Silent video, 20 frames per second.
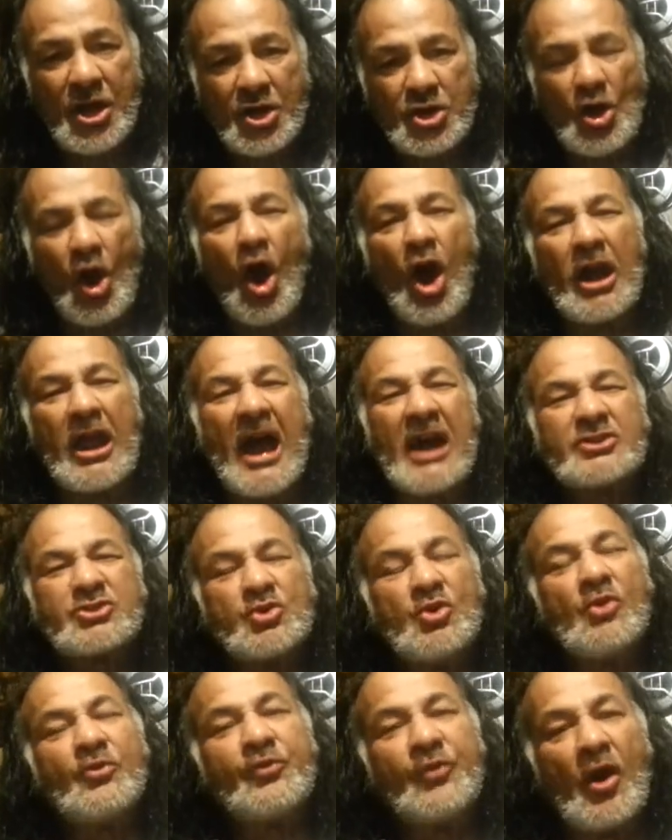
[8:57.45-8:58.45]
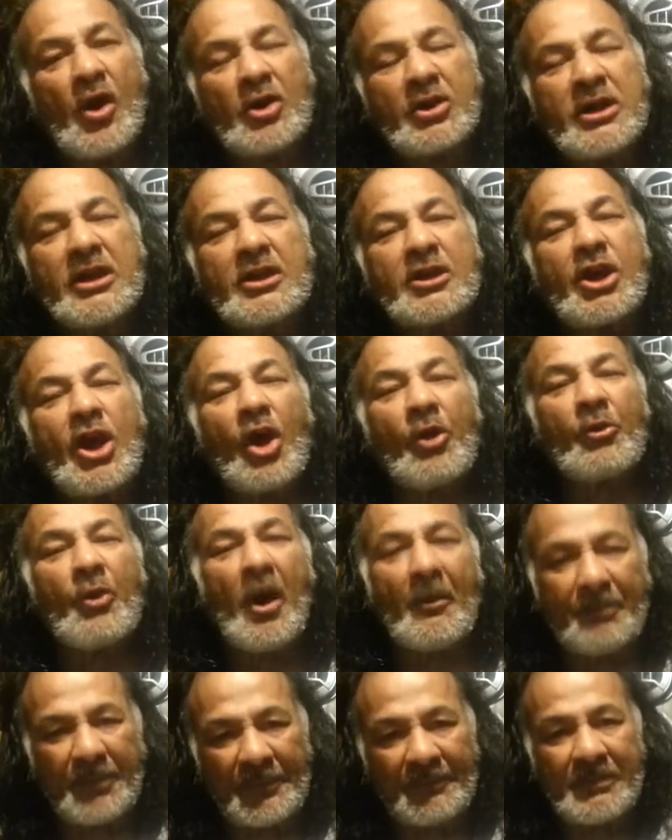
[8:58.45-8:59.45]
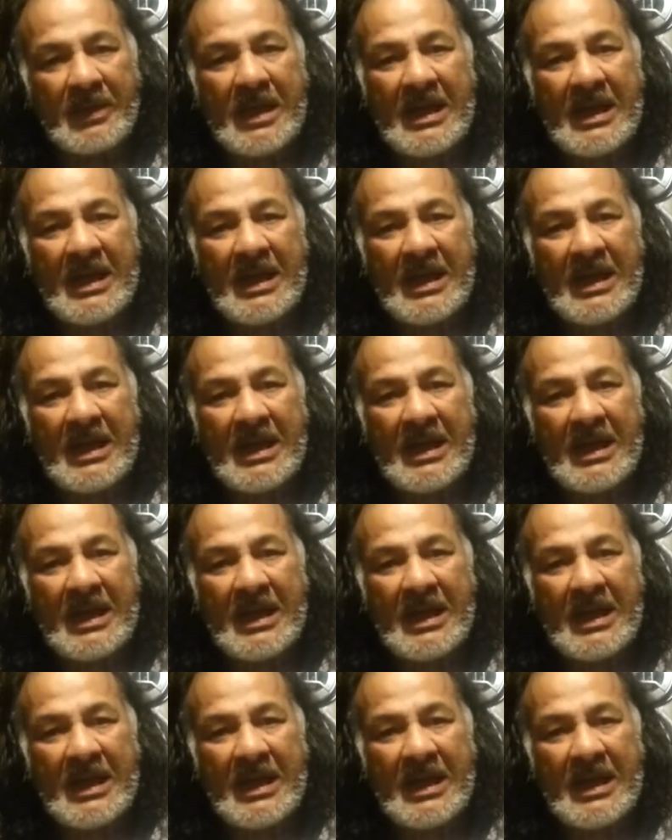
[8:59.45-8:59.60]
Y'all are so fucking corrupt